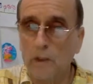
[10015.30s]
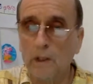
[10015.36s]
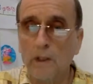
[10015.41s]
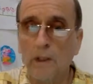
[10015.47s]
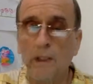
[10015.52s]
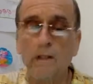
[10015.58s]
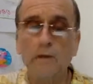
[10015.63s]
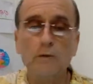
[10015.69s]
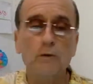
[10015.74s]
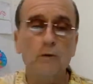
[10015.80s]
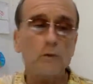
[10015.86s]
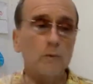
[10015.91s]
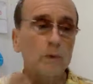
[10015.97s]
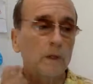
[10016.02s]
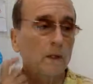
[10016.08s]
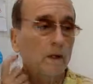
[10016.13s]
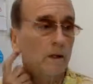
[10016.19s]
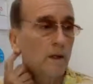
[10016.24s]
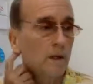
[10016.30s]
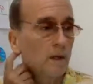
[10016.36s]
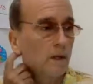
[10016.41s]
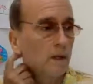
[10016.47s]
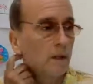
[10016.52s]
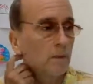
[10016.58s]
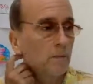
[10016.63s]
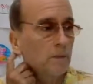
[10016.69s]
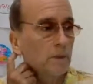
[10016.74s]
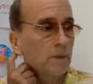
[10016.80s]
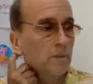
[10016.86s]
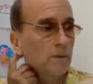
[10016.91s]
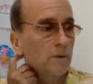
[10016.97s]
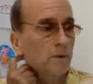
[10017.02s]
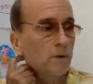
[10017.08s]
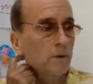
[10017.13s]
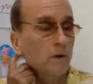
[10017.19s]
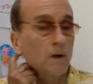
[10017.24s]
into where
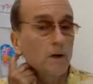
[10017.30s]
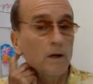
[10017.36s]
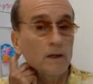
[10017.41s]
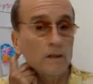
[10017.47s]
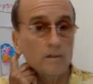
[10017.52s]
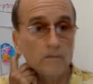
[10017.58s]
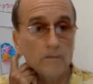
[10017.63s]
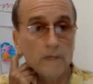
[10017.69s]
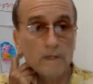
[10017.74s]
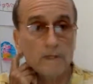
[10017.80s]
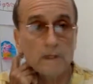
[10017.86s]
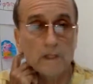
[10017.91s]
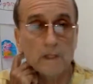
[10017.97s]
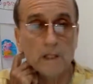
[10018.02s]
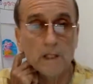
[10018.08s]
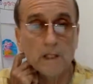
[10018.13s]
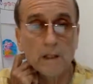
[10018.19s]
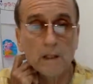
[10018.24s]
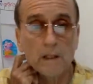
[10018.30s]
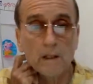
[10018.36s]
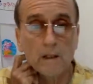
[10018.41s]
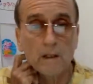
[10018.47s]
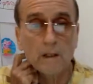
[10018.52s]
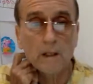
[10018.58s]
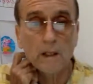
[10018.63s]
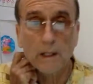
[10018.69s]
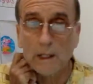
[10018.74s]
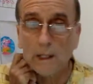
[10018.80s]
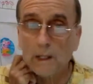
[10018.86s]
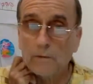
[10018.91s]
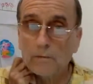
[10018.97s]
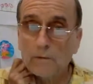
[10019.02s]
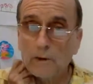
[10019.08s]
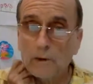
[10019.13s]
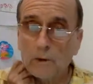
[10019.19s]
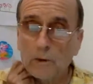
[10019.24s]
people are investing ahead
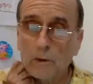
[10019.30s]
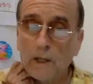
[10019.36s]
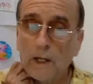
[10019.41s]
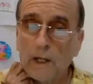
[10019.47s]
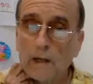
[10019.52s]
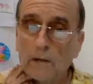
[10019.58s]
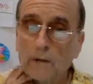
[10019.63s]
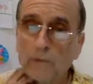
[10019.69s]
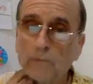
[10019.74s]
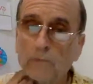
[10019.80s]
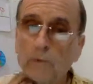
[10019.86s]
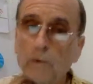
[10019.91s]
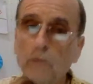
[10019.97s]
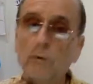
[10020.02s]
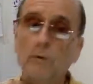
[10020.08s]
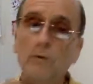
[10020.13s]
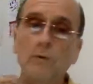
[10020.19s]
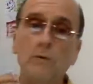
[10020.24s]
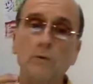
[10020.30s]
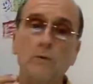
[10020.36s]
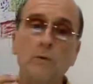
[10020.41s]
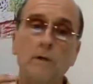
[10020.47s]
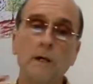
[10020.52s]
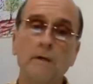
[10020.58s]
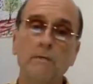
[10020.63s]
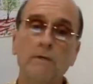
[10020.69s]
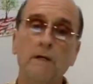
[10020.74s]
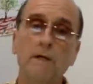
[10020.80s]
of the crowd. If you have an